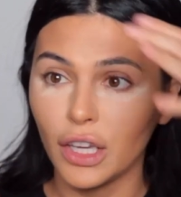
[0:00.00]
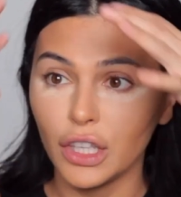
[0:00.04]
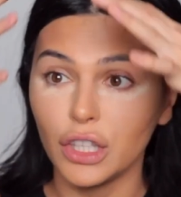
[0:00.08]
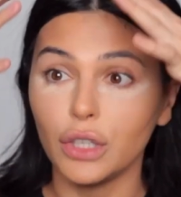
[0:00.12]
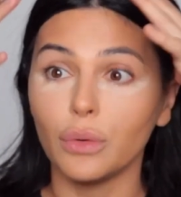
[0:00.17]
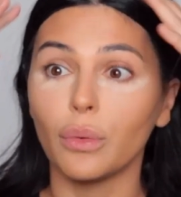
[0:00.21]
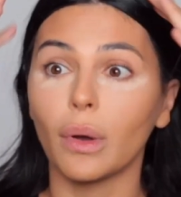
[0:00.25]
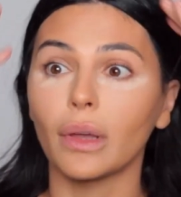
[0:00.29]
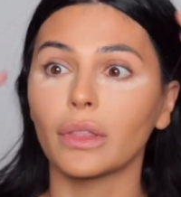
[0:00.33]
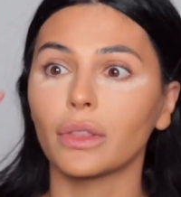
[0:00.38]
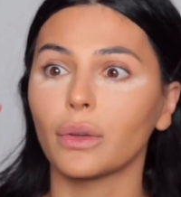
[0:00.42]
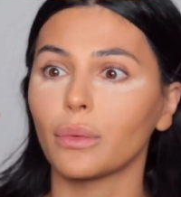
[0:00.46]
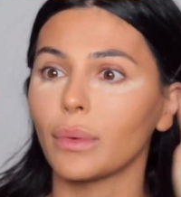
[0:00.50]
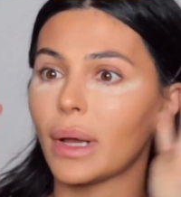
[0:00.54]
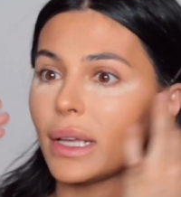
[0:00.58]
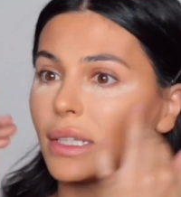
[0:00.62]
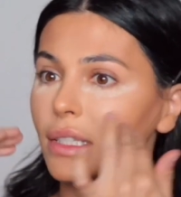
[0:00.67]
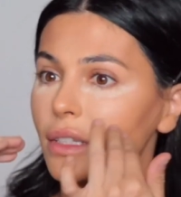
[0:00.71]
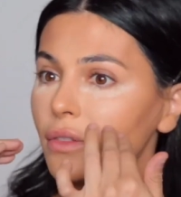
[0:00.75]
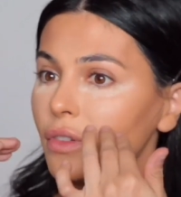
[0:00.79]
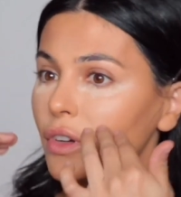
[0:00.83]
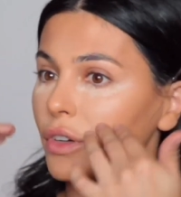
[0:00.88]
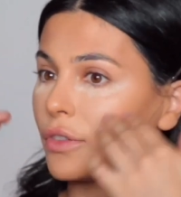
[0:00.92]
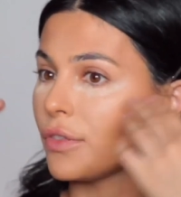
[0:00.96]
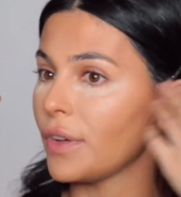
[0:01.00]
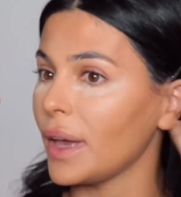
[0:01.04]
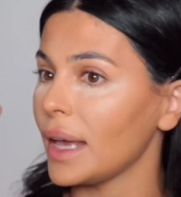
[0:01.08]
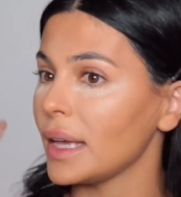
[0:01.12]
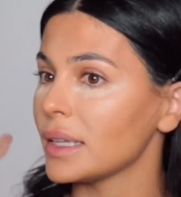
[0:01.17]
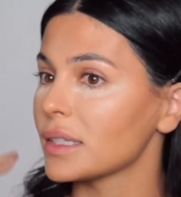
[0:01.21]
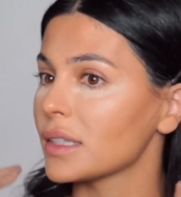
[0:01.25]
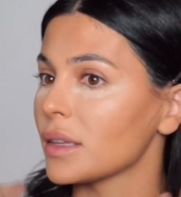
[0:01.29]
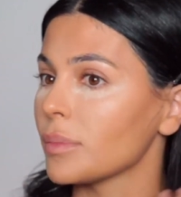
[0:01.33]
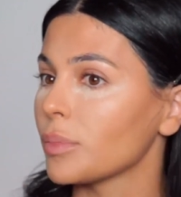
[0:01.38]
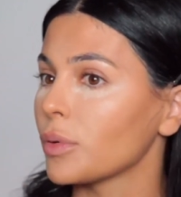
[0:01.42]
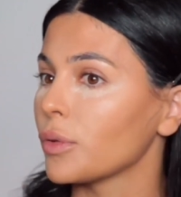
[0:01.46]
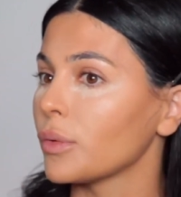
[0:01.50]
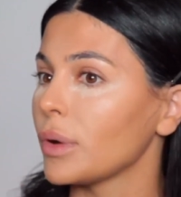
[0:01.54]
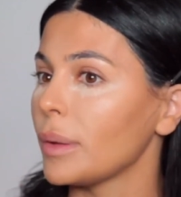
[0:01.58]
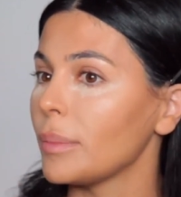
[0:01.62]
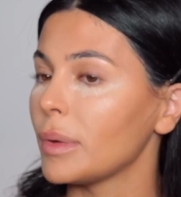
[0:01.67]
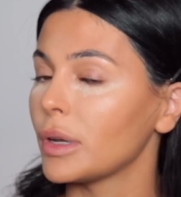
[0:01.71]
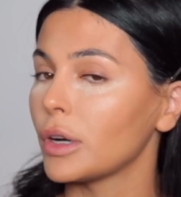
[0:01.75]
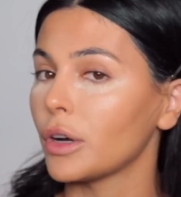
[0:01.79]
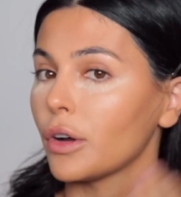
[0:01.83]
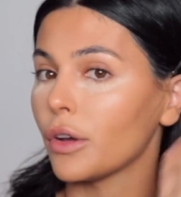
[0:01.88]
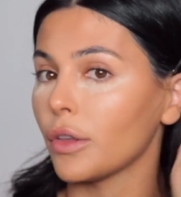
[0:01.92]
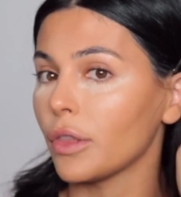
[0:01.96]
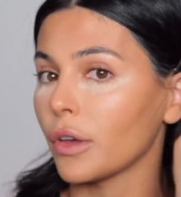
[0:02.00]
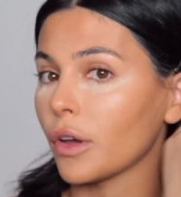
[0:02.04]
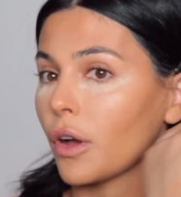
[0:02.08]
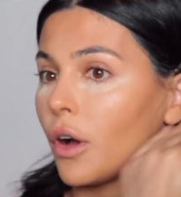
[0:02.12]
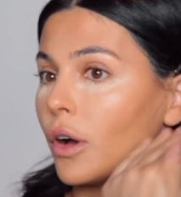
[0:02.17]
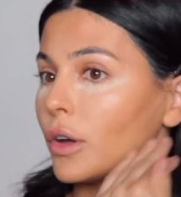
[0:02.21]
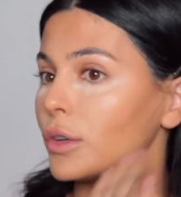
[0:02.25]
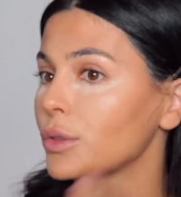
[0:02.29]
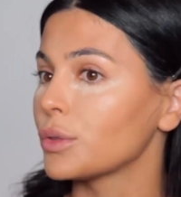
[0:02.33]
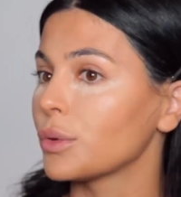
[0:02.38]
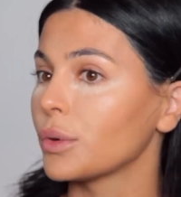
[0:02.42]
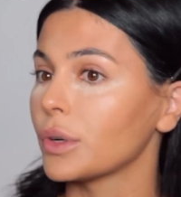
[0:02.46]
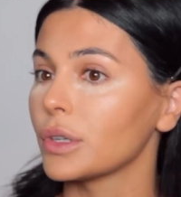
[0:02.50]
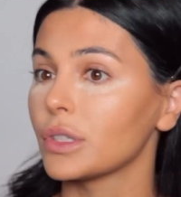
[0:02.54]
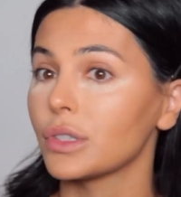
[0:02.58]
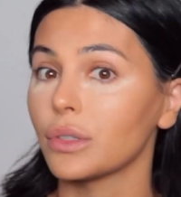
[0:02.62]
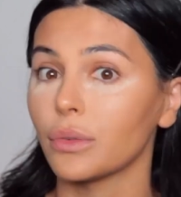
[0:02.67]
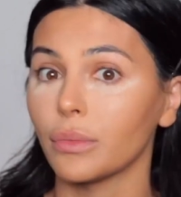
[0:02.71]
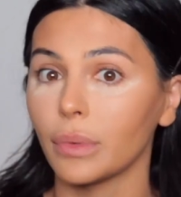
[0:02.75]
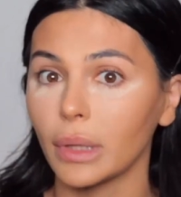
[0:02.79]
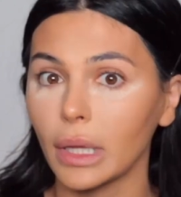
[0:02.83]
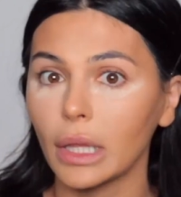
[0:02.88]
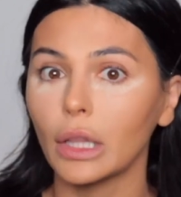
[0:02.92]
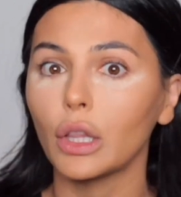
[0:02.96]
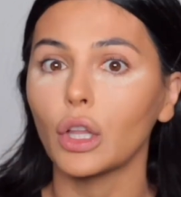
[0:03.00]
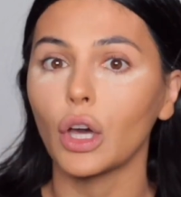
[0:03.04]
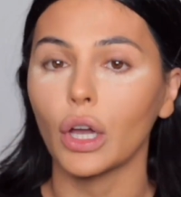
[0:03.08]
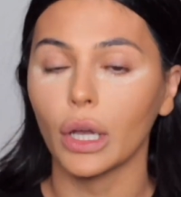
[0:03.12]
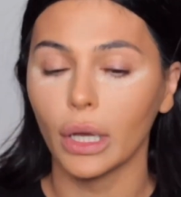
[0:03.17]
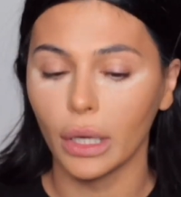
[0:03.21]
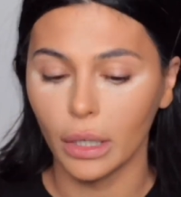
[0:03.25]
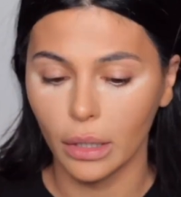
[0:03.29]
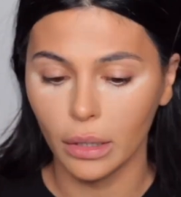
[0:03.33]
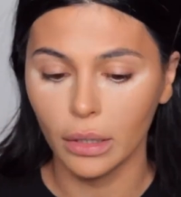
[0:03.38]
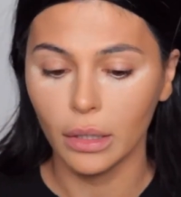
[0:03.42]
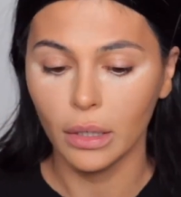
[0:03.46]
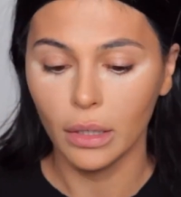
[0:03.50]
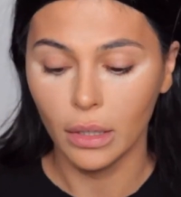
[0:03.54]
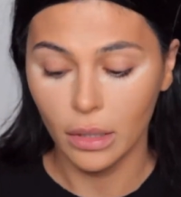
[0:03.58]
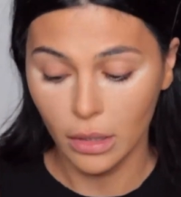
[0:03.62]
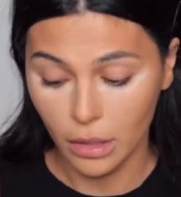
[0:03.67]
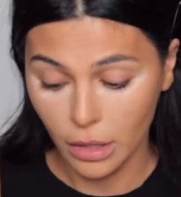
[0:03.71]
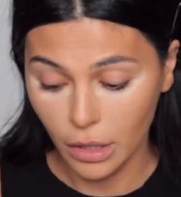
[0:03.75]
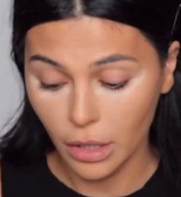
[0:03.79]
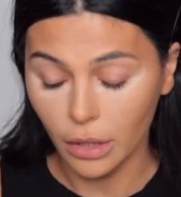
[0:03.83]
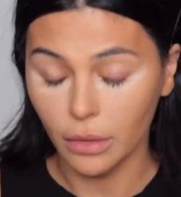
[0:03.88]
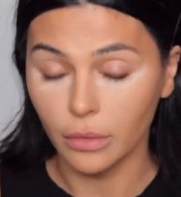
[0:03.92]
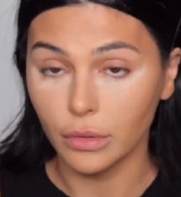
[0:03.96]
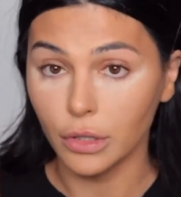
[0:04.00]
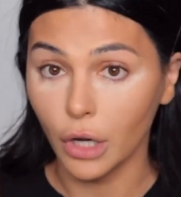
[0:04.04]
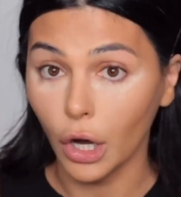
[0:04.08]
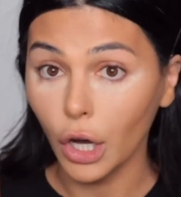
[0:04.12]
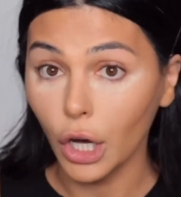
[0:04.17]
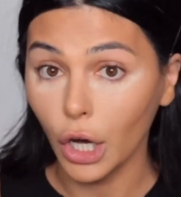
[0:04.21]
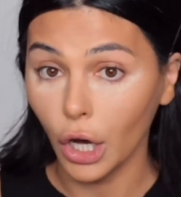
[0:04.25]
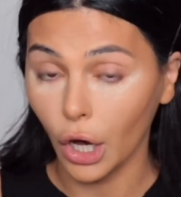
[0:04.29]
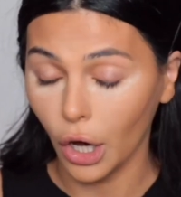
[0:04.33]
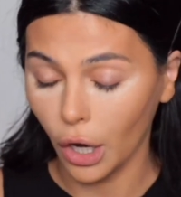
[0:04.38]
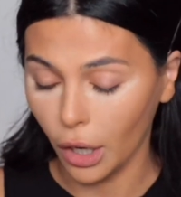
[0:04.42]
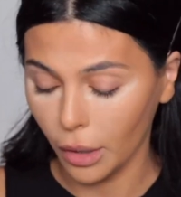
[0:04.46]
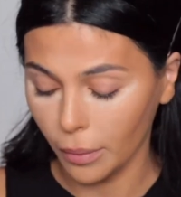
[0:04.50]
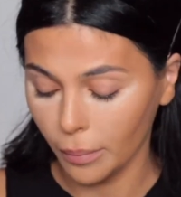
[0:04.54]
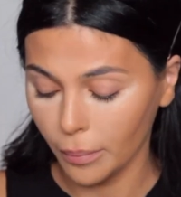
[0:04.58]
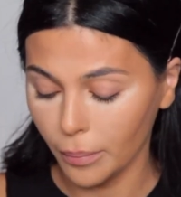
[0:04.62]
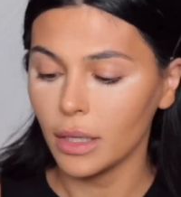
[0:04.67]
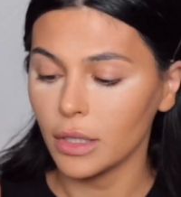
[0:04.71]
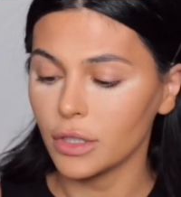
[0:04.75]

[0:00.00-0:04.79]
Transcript: You want the rest of your face, the perimeter, the contours to really look, you know, darker.